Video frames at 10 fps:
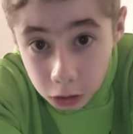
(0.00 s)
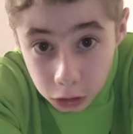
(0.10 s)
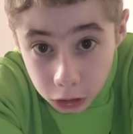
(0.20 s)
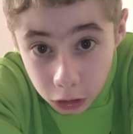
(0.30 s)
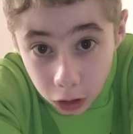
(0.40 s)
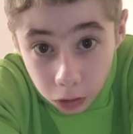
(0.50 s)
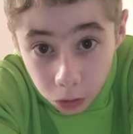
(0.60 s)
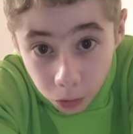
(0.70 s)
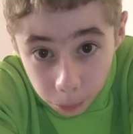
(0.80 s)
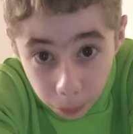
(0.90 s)
So the
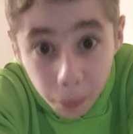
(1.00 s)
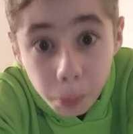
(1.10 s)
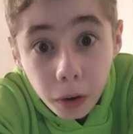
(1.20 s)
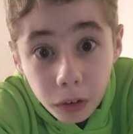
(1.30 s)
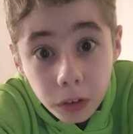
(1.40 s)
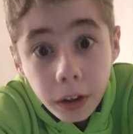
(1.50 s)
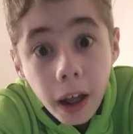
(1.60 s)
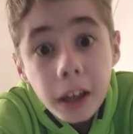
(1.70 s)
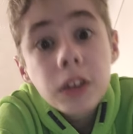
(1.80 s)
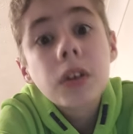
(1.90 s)
Remembrance
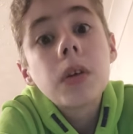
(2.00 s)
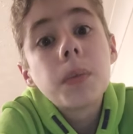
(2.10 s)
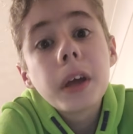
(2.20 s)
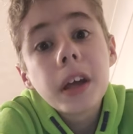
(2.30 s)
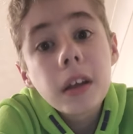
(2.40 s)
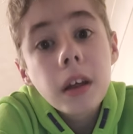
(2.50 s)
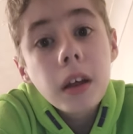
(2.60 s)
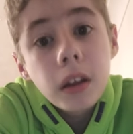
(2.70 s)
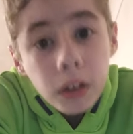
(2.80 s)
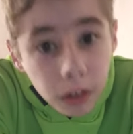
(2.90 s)
Day is going to be
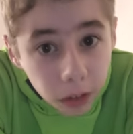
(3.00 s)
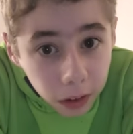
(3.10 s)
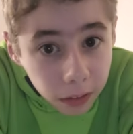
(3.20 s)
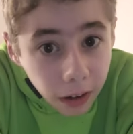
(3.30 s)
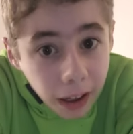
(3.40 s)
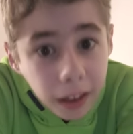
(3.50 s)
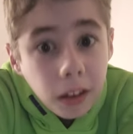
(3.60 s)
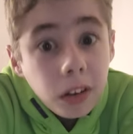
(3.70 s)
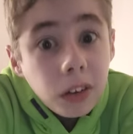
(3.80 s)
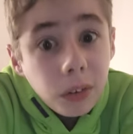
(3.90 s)
Sunday.
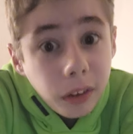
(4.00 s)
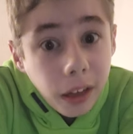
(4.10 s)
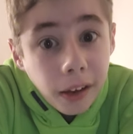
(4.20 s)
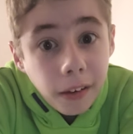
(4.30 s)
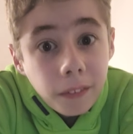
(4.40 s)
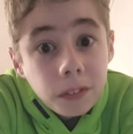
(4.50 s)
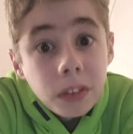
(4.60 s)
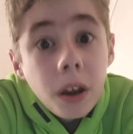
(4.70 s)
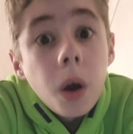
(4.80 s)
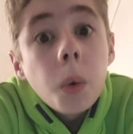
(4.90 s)
So yeah.
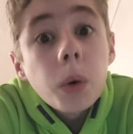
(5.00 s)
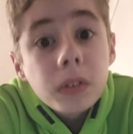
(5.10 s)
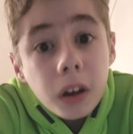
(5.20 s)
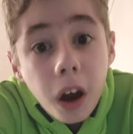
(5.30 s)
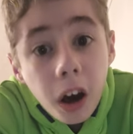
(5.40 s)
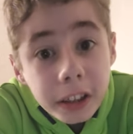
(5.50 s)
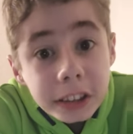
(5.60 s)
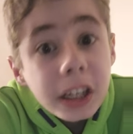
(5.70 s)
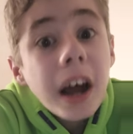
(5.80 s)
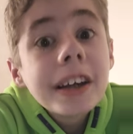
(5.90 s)
Well,
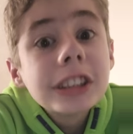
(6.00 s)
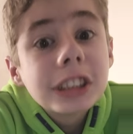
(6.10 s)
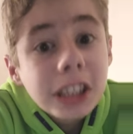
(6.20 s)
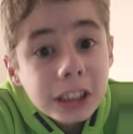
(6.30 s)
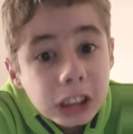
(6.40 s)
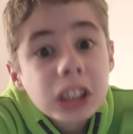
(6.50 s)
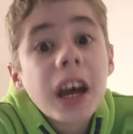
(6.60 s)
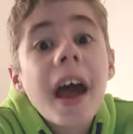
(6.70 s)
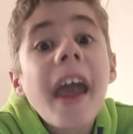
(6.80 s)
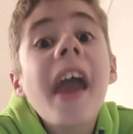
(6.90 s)
guys, that is it
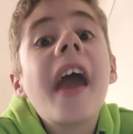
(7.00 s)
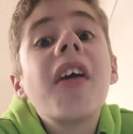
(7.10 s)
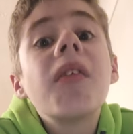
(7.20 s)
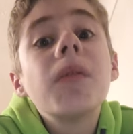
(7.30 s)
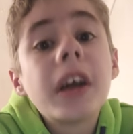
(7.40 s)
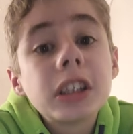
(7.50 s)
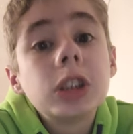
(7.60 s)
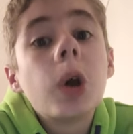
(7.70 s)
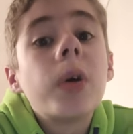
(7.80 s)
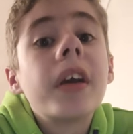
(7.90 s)
today. Make
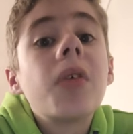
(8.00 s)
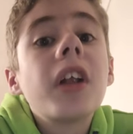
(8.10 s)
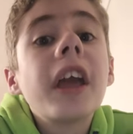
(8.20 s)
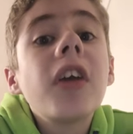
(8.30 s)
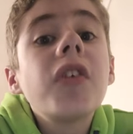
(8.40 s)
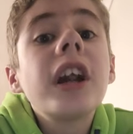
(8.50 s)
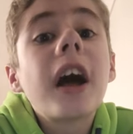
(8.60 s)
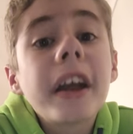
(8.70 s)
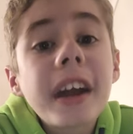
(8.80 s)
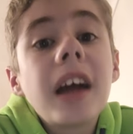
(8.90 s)
sure you leave a
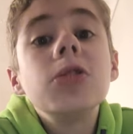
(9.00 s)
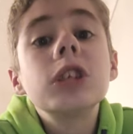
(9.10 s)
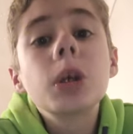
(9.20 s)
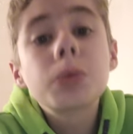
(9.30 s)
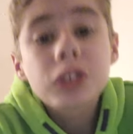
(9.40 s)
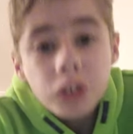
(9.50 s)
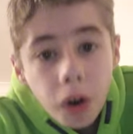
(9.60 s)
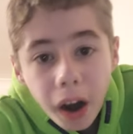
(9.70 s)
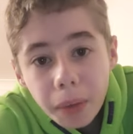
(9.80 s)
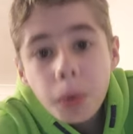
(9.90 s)
like and
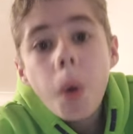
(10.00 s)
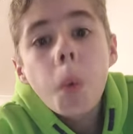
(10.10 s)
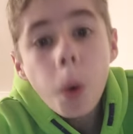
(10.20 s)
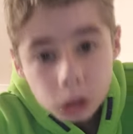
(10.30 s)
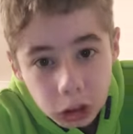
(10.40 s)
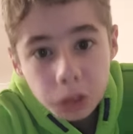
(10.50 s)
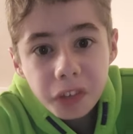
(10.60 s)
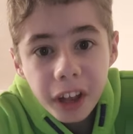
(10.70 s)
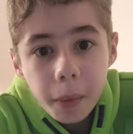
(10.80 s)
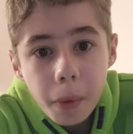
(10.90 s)
subscribe. What do you
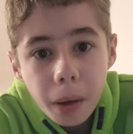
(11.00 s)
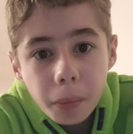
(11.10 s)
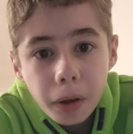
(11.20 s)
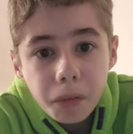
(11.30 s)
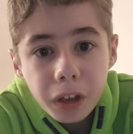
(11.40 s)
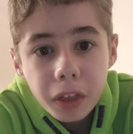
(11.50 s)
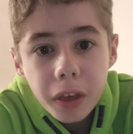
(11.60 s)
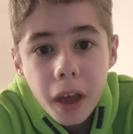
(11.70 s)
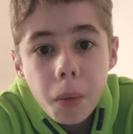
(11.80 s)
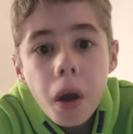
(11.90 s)
think about my
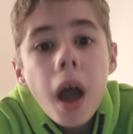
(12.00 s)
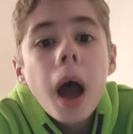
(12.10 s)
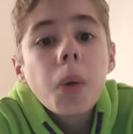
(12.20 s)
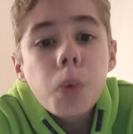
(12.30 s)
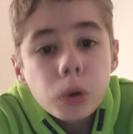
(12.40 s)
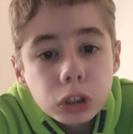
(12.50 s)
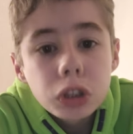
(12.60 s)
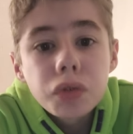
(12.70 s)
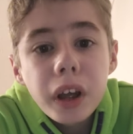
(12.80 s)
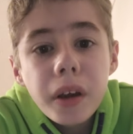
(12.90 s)
video? And what do
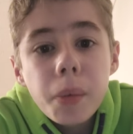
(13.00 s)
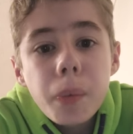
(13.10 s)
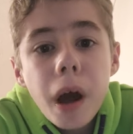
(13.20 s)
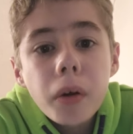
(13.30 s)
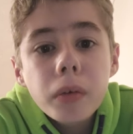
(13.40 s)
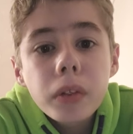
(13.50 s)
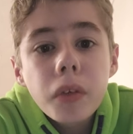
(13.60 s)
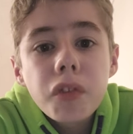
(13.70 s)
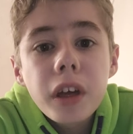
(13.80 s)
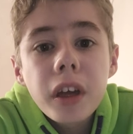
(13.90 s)
you think about the
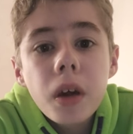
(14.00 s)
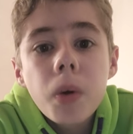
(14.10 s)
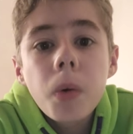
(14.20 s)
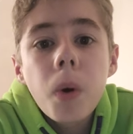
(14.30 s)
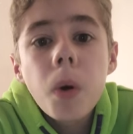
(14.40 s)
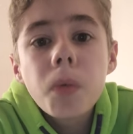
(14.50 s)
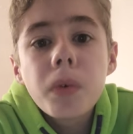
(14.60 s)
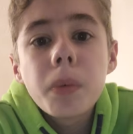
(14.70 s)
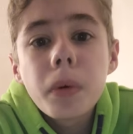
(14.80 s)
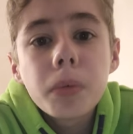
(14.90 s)
video on
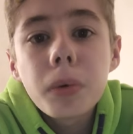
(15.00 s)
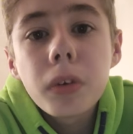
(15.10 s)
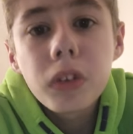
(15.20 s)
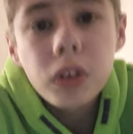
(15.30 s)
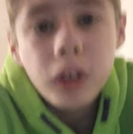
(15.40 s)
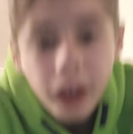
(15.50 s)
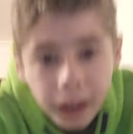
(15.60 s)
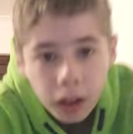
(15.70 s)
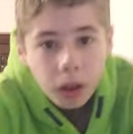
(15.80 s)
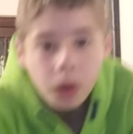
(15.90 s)
Remembrance Day?